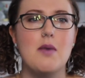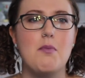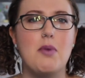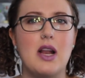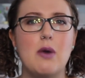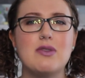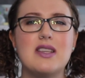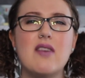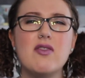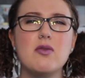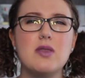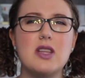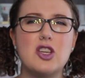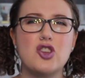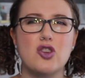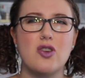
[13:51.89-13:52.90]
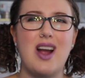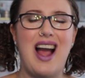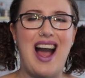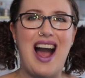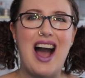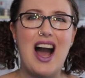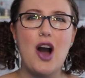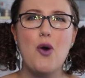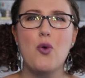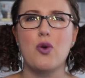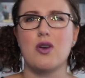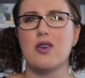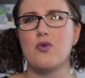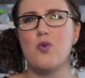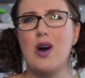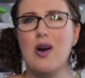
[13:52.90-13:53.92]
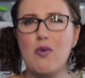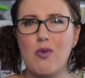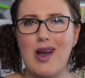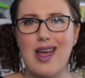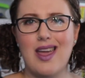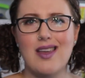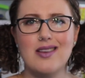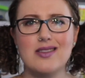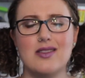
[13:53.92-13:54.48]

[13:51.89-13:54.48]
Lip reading: but I was never really sure how or in what way.